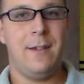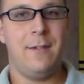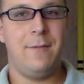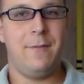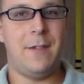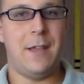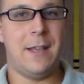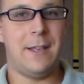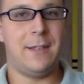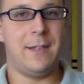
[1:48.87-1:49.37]

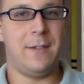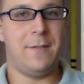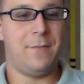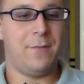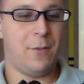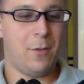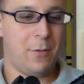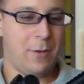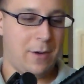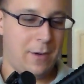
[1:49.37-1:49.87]
facing
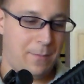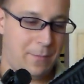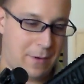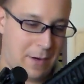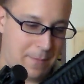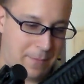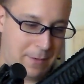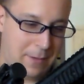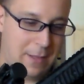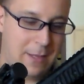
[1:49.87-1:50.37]
forward
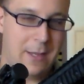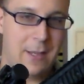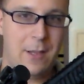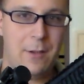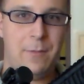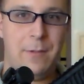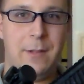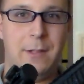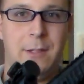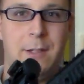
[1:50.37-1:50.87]
properly,
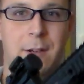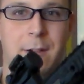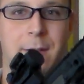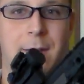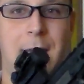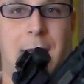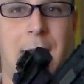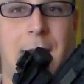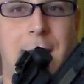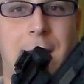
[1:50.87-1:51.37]
you insert
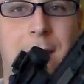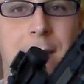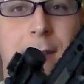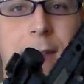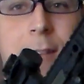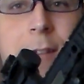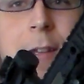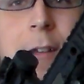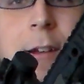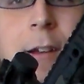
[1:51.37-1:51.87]
that in
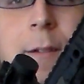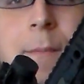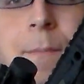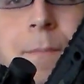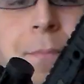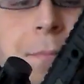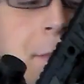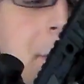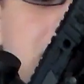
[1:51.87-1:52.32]
here.